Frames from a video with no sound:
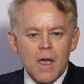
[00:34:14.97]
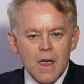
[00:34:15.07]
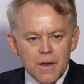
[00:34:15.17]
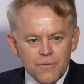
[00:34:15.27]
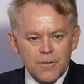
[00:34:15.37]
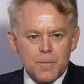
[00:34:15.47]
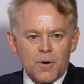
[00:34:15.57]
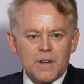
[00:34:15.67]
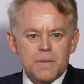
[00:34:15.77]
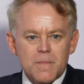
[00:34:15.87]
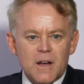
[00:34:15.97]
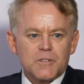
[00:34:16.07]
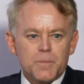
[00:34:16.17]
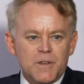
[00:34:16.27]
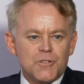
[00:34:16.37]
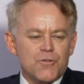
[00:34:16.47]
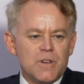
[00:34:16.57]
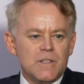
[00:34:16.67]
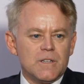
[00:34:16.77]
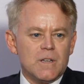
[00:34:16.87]
everybody must be
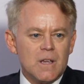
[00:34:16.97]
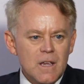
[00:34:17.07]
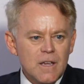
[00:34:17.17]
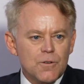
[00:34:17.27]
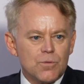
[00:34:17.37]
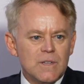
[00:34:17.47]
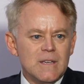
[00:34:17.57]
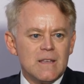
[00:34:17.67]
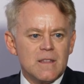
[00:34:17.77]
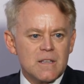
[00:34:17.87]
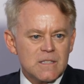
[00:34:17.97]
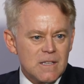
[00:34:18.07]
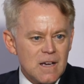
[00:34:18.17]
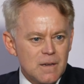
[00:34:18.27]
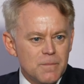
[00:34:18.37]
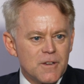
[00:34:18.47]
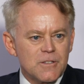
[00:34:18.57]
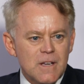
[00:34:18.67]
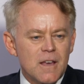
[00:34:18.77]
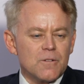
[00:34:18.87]
treated equally the same,
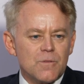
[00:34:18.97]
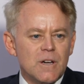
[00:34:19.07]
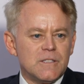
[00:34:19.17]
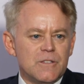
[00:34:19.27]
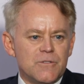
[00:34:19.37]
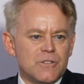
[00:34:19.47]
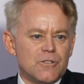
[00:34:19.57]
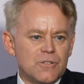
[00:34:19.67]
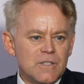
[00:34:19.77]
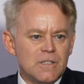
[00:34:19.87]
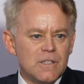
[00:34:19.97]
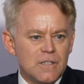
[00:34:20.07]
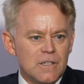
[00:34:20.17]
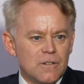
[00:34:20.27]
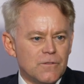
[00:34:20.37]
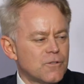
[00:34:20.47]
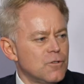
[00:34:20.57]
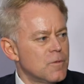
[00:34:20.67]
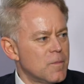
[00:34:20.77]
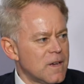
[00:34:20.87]
because otherwise there is no dignity of
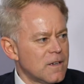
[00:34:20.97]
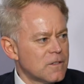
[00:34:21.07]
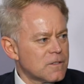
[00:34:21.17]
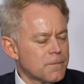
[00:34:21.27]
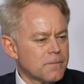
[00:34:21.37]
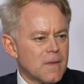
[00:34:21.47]
human beings.